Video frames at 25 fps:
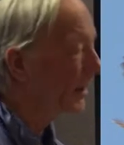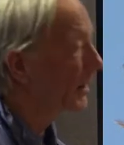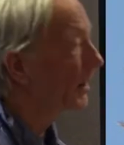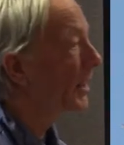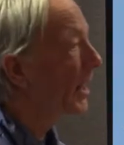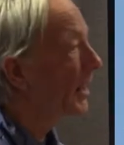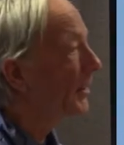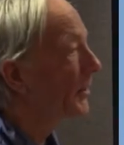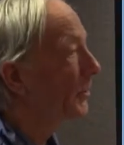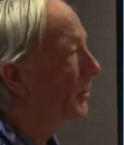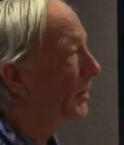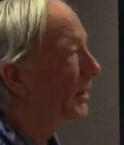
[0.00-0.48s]

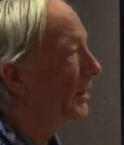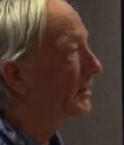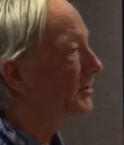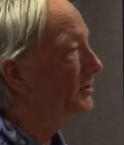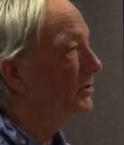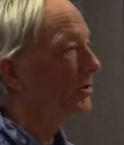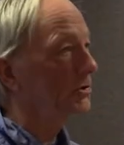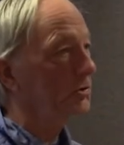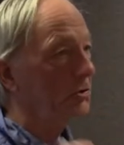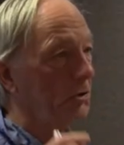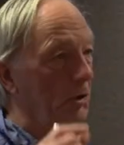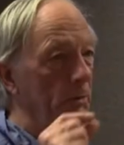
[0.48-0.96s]
Another one
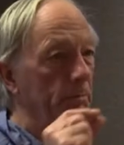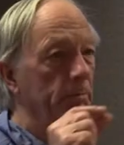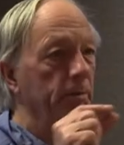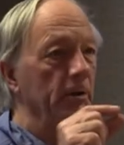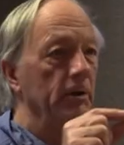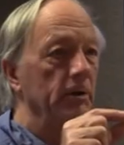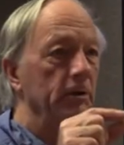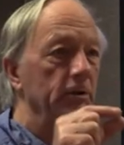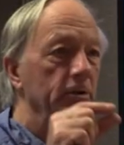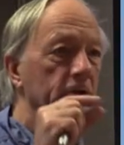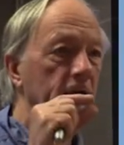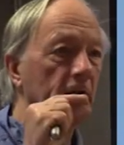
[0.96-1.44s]
is it's
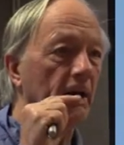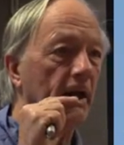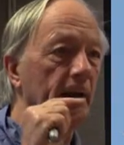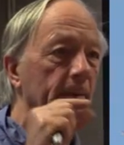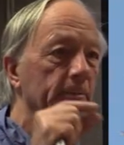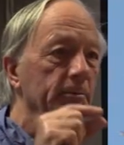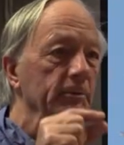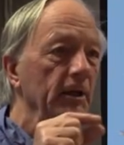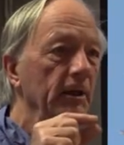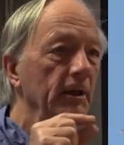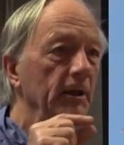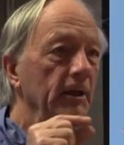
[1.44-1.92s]
tubular
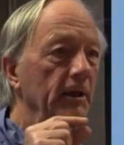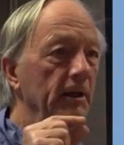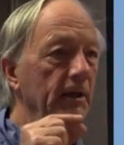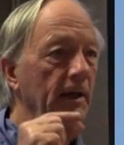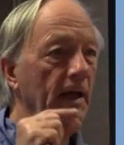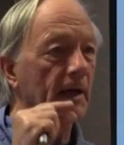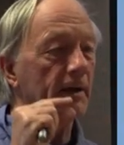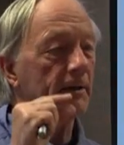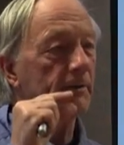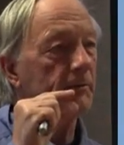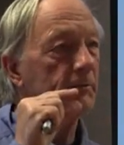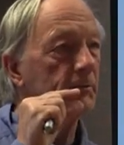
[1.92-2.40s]
shaped,
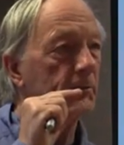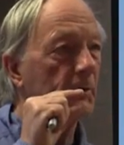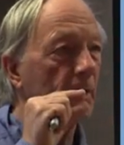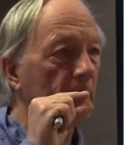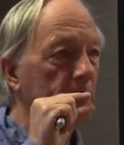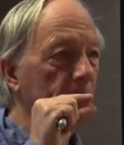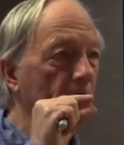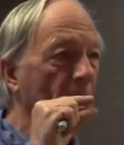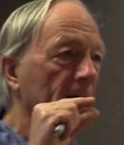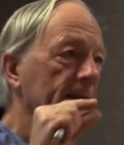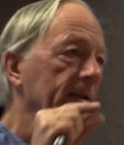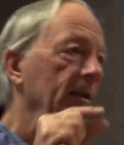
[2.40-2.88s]
kind of
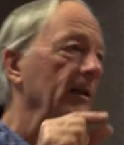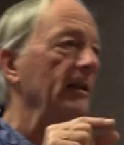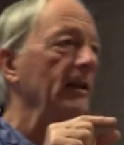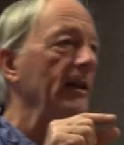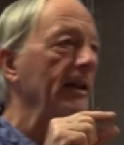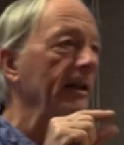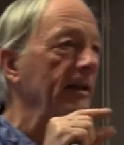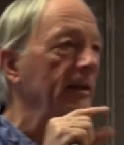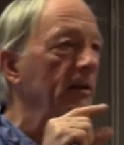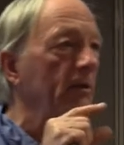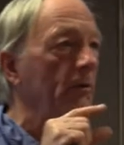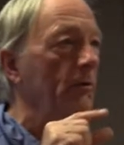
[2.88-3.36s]
about the
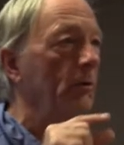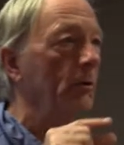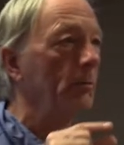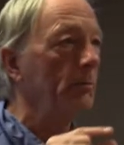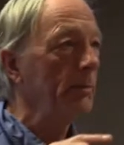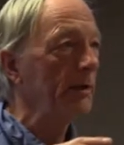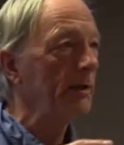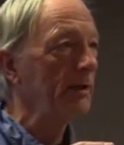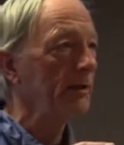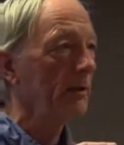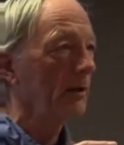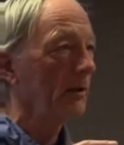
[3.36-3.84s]
length of the
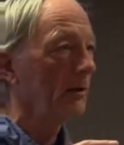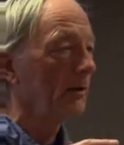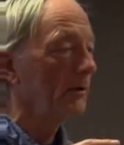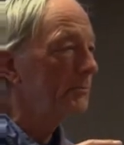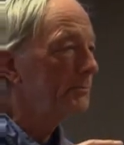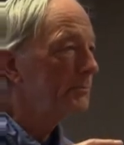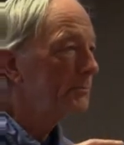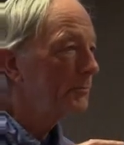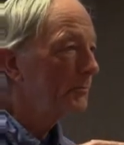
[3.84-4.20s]
bill.